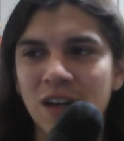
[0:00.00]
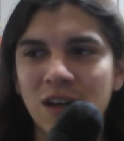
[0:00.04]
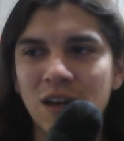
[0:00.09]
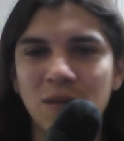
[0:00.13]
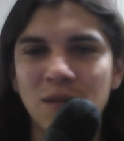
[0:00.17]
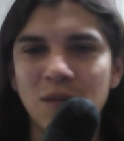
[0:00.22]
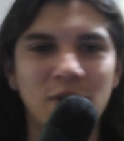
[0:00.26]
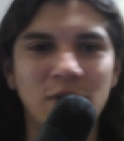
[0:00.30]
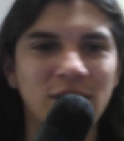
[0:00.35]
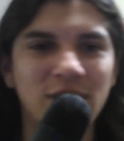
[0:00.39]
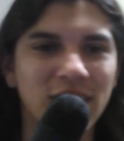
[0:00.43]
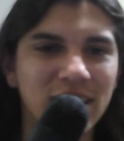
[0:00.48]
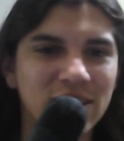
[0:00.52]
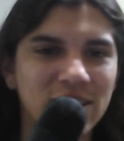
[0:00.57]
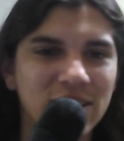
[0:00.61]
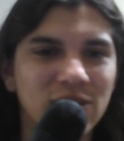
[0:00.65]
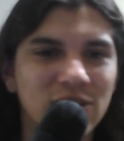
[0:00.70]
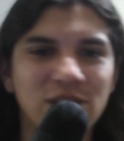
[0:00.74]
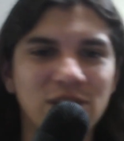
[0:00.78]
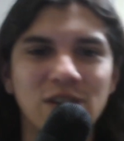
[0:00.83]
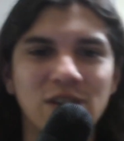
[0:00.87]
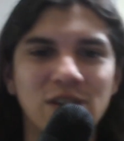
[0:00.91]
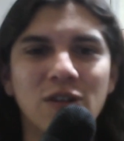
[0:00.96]
but like
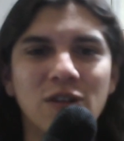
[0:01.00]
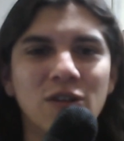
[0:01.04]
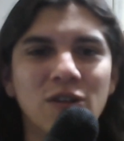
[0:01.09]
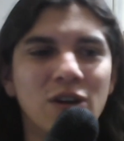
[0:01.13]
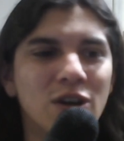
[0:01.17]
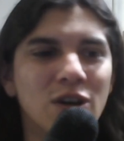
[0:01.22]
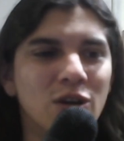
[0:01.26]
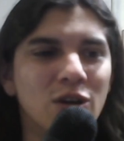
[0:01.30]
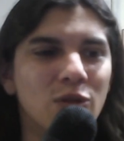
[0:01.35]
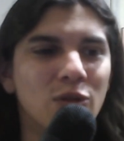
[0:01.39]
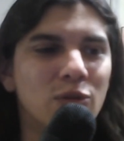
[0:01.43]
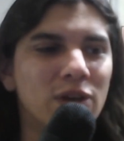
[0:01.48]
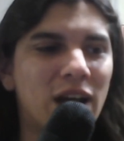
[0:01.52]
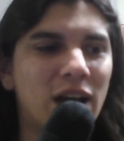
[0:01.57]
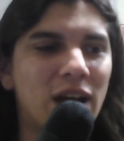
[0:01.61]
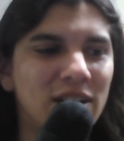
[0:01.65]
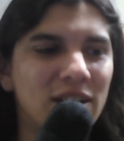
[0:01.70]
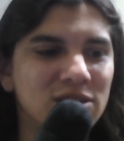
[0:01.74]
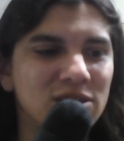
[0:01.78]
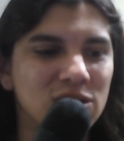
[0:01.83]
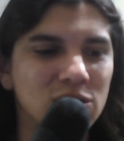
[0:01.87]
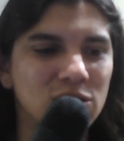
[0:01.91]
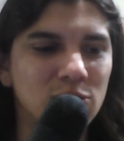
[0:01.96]
no, we
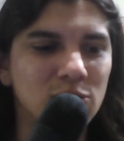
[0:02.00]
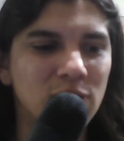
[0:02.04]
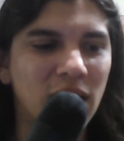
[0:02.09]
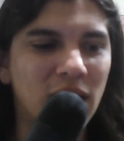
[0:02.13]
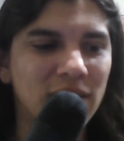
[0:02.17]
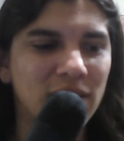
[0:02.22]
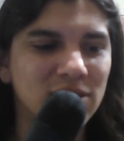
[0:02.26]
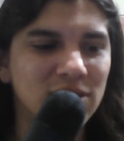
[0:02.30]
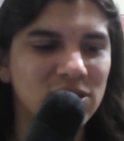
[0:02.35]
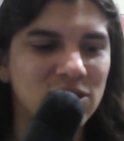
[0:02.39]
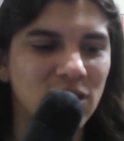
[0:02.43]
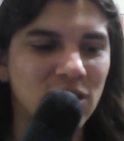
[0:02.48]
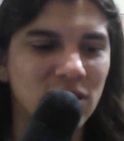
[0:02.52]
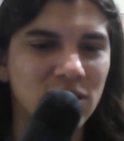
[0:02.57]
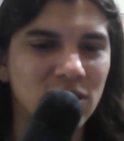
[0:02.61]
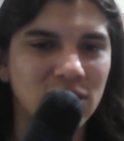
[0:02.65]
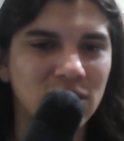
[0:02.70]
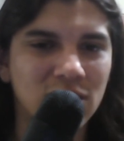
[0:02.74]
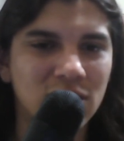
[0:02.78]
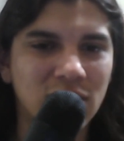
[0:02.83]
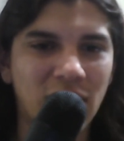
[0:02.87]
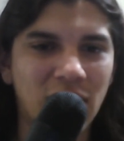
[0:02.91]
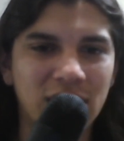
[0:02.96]
have to
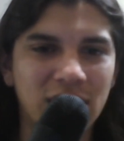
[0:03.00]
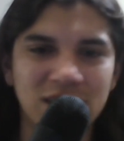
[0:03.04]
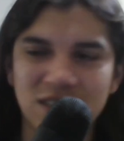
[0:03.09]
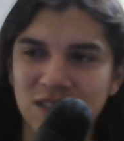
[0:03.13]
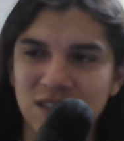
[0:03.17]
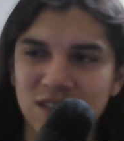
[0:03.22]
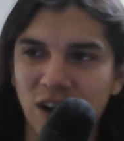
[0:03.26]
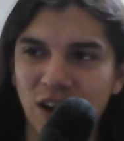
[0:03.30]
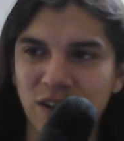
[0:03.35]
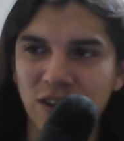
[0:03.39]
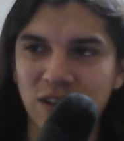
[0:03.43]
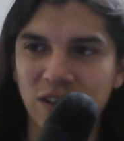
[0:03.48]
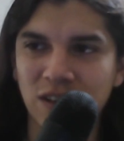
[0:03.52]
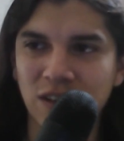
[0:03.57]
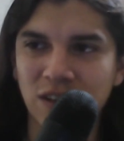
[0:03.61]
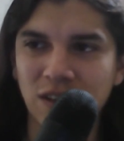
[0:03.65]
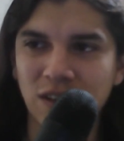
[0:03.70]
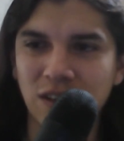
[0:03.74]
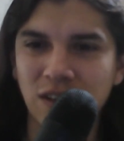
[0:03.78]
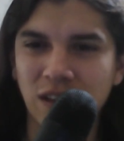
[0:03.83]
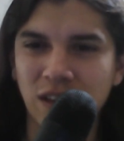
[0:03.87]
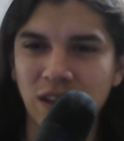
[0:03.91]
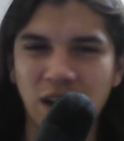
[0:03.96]
start kind of
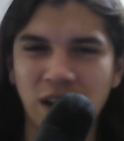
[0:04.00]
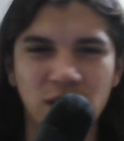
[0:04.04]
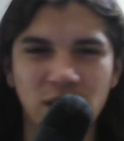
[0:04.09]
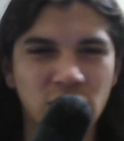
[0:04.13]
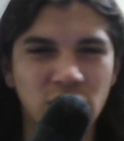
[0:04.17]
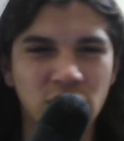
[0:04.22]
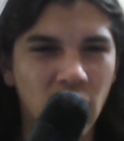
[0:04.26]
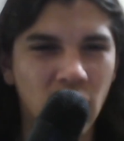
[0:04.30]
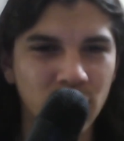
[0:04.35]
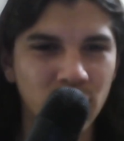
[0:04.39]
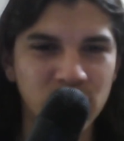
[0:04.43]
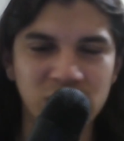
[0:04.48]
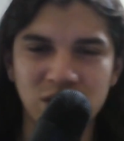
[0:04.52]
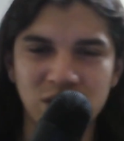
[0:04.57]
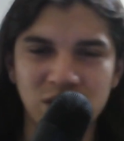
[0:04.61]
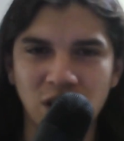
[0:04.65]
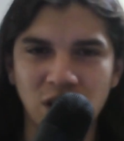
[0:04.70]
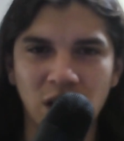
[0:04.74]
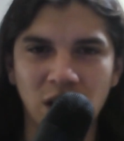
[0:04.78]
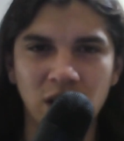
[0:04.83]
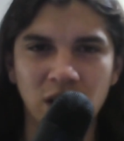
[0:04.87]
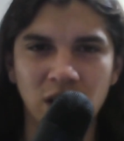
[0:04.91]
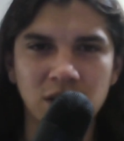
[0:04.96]
talking like how communists
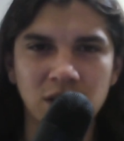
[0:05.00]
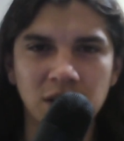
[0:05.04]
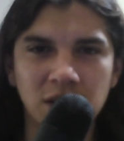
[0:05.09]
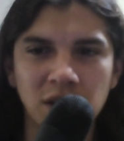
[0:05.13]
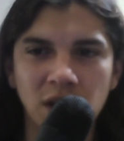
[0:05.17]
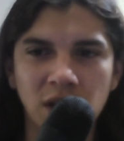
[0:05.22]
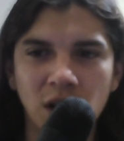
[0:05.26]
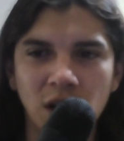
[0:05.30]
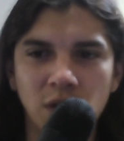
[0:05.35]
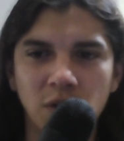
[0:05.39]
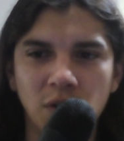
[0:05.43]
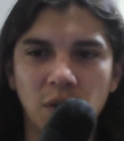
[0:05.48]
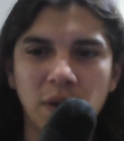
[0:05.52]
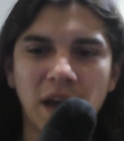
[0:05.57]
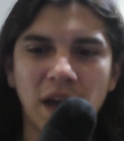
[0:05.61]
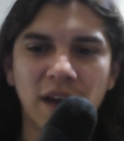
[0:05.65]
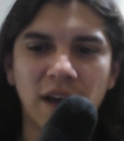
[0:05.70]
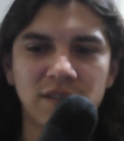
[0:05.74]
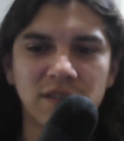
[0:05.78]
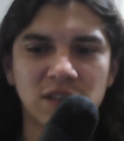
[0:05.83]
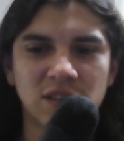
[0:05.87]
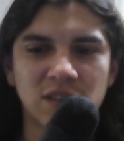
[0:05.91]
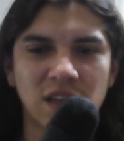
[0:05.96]
talk, where we
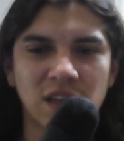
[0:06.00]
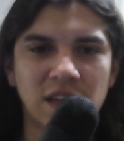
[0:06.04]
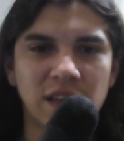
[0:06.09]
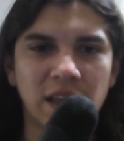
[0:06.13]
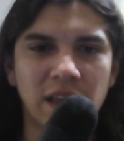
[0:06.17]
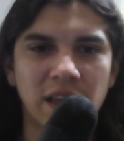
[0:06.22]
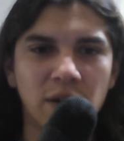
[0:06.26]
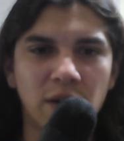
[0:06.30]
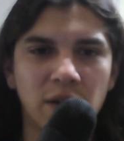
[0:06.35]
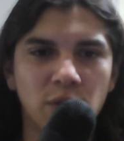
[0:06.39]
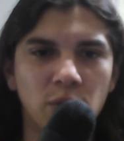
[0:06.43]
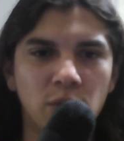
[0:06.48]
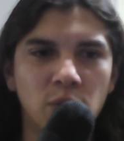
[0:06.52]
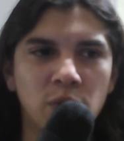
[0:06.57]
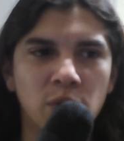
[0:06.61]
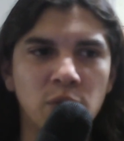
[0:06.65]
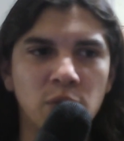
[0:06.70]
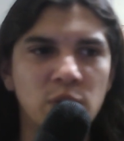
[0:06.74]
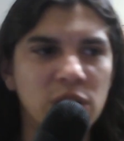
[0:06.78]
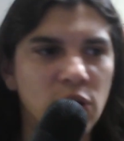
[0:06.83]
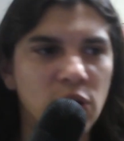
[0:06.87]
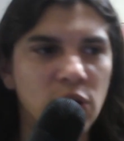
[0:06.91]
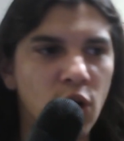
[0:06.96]
have to say that
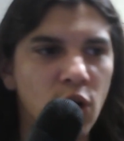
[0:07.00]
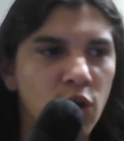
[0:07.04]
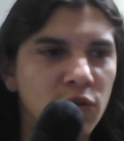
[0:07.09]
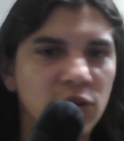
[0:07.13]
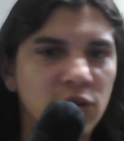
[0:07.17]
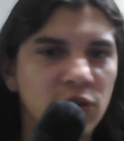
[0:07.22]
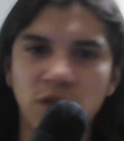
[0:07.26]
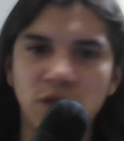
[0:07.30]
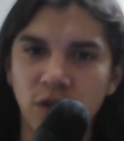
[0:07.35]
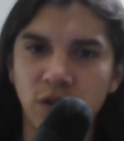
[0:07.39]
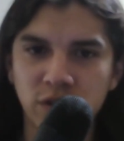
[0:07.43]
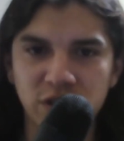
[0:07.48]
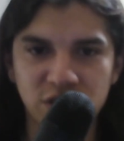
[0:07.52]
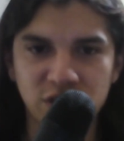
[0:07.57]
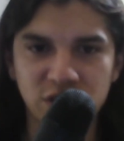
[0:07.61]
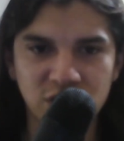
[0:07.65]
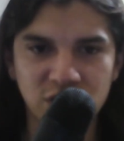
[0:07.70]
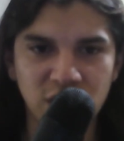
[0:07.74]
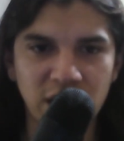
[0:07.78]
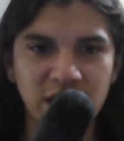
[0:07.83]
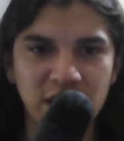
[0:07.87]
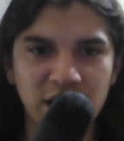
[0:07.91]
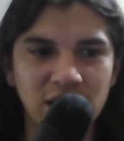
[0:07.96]
when we overthrow the
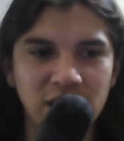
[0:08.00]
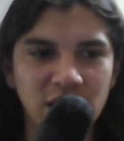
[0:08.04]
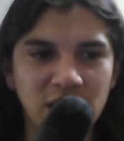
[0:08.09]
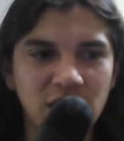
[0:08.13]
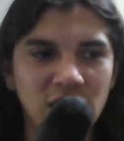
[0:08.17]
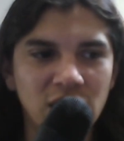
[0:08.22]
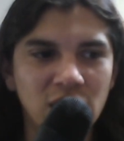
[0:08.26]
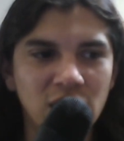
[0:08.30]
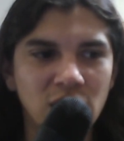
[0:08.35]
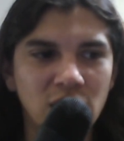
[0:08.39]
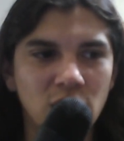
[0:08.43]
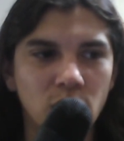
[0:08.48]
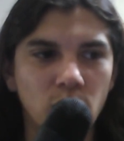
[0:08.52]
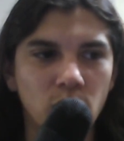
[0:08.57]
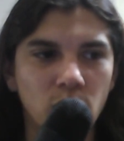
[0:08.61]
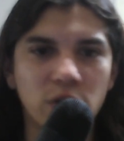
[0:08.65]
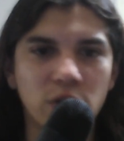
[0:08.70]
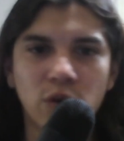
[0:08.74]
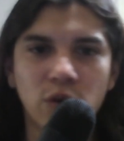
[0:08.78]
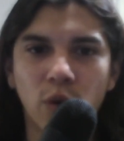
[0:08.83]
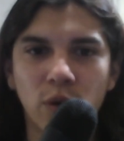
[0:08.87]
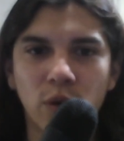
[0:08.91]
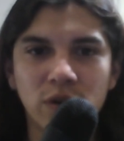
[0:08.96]
state,
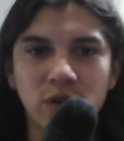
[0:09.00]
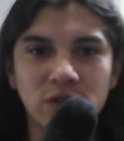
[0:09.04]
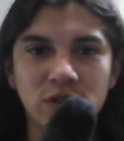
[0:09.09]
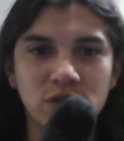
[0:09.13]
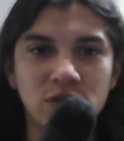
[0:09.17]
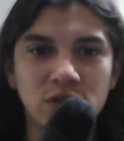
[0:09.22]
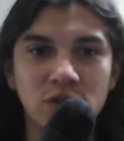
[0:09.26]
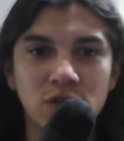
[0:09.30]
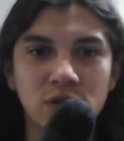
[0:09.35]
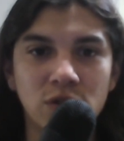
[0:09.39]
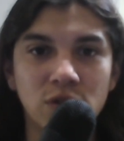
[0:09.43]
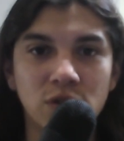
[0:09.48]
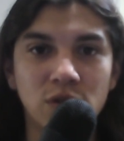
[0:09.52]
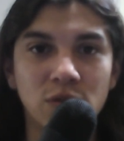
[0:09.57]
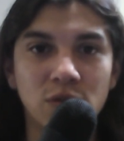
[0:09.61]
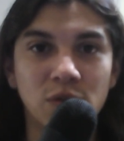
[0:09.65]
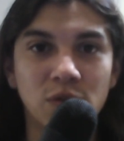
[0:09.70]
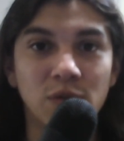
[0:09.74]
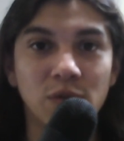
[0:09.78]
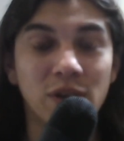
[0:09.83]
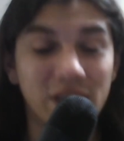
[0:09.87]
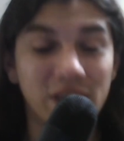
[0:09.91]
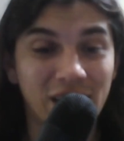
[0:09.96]
we're going to,
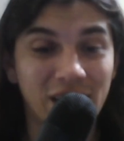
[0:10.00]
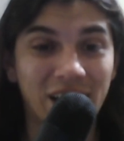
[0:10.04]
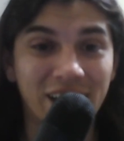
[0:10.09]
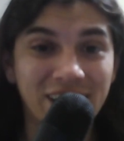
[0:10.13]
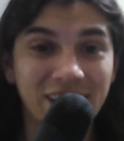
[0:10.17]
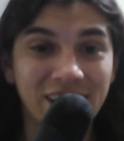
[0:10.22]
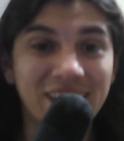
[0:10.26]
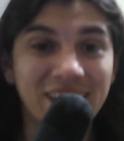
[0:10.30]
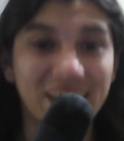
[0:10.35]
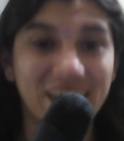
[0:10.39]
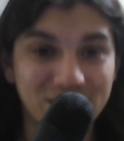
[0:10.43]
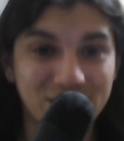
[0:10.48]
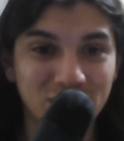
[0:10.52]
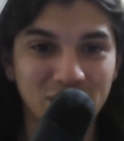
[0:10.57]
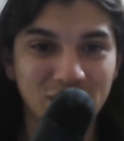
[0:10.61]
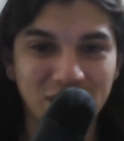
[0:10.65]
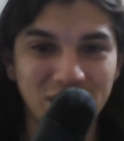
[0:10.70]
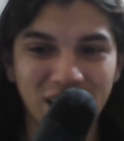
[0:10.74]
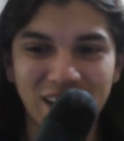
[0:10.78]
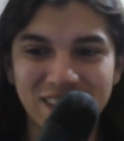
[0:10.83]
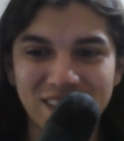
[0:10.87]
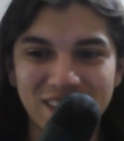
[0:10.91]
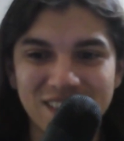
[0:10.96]
that's what
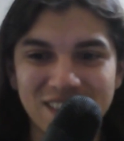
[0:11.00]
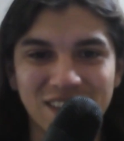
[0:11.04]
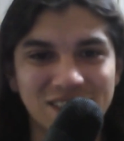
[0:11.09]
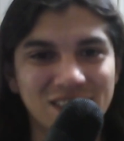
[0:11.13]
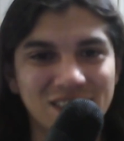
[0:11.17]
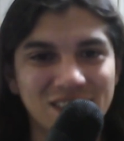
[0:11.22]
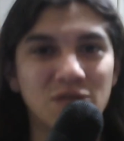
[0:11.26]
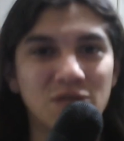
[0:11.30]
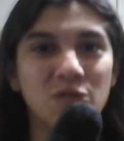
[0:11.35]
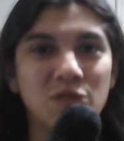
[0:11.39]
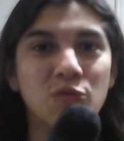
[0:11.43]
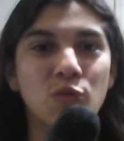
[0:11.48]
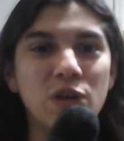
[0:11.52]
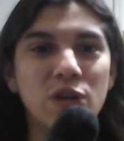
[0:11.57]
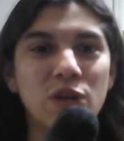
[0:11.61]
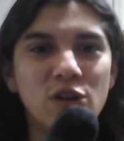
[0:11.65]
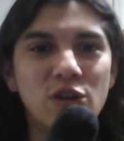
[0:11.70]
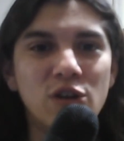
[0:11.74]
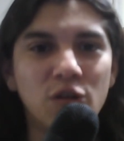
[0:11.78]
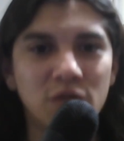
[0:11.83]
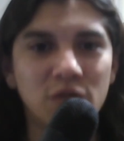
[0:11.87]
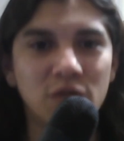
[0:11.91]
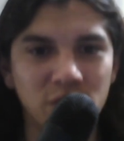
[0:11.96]
we got to start saying. When
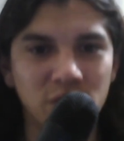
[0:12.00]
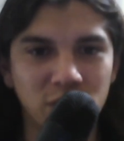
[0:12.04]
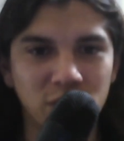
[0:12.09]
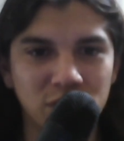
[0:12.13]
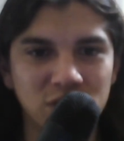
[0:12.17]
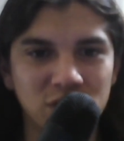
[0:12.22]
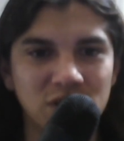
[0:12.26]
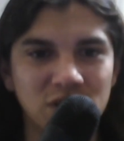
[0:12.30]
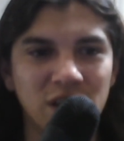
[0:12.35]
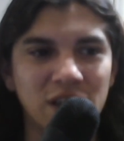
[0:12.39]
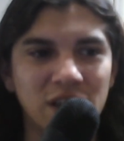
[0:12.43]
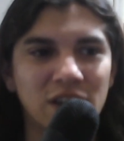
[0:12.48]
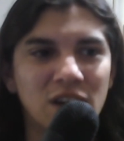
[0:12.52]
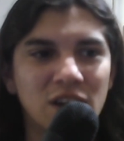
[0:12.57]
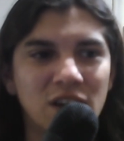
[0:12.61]
we overthrow the state.